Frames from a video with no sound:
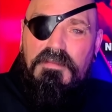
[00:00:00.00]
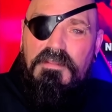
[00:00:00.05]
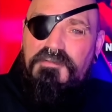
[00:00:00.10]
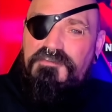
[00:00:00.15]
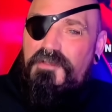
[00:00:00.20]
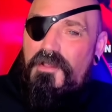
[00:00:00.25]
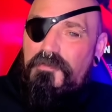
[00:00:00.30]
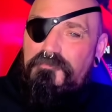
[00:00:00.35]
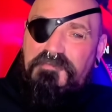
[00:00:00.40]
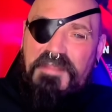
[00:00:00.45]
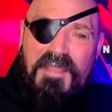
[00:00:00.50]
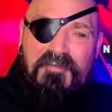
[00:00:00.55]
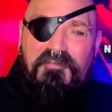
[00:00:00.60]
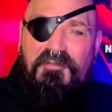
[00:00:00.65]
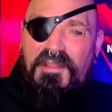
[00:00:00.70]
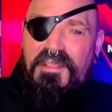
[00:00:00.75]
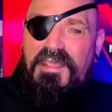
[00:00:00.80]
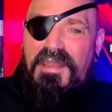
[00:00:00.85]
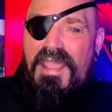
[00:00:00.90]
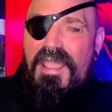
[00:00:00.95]
So I'm
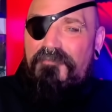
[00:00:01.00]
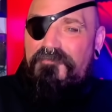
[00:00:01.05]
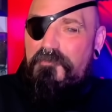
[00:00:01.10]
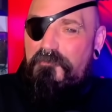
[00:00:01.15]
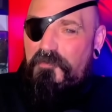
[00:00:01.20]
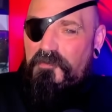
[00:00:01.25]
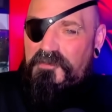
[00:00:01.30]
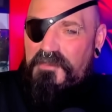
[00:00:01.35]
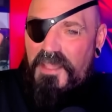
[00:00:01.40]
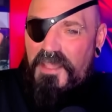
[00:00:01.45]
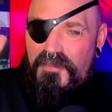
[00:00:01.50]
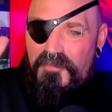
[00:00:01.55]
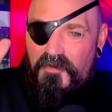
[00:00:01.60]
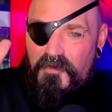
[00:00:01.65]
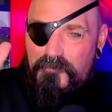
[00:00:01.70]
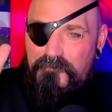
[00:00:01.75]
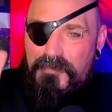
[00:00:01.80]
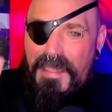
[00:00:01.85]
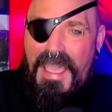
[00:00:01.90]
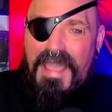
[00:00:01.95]
definitely gonna have to put together a
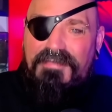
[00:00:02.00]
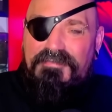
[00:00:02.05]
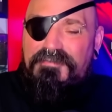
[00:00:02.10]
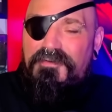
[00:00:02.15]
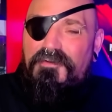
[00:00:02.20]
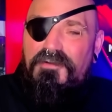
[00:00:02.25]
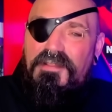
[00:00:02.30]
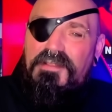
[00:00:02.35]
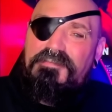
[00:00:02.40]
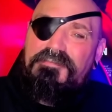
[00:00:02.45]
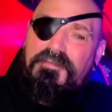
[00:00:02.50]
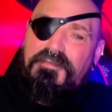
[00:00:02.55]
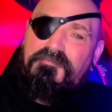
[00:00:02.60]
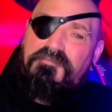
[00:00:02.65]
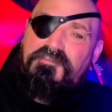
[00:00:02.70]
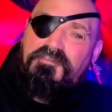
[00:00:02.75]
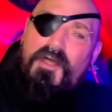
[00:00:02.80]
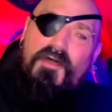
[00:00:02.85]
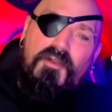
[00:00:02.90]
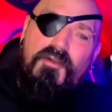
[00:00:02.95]
master list of
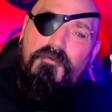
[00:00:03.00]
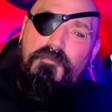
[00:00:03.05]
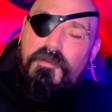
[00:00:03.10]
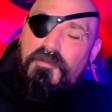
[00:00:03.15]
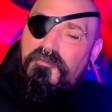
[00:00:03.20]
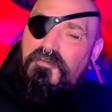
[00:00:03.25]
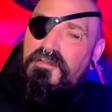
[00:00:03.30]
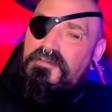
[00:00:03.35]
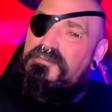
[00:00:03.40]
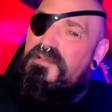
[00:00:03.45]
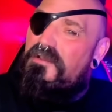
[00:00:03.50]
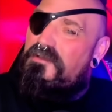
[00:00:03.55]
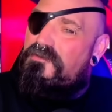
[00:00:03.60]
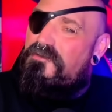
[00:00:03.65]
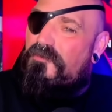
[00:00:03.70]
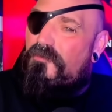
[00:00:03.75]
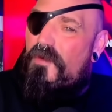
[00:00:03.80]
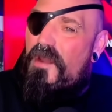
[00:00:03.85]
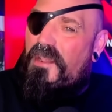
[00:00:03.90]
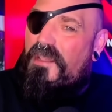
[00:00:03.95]
Shudder movies to
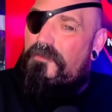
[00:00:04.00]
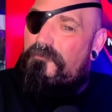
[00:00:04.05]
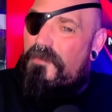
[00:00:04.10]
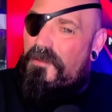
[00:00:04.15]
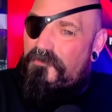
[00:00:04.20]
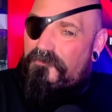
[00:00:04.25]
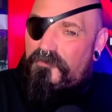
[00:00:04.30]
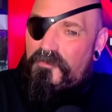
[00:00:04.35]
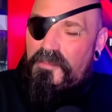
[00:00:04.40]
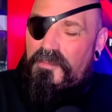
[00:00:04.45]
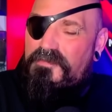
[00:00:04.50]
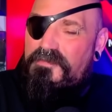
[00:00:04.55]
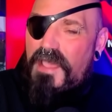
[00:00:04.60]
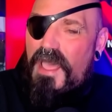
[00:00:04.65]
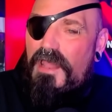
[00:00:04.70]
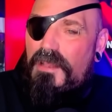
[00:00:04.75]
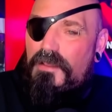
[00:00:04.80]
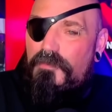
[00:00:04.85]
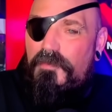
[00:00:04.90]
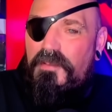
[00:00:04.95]
recommend for this
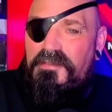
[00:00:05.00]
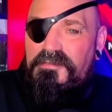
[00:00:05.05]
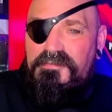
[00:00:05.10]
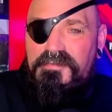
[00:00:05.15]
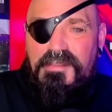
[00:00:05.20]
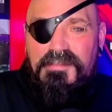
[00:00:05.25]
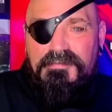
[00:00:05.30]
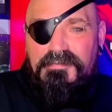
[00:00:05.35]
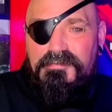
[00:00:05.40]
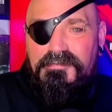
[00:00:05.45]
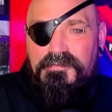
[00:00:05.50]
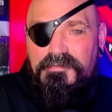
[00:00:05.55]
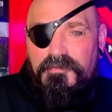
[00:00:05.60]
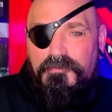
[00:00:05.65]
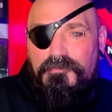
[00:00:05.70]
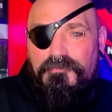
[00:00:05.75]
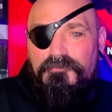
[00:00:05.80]
Halloween season soon.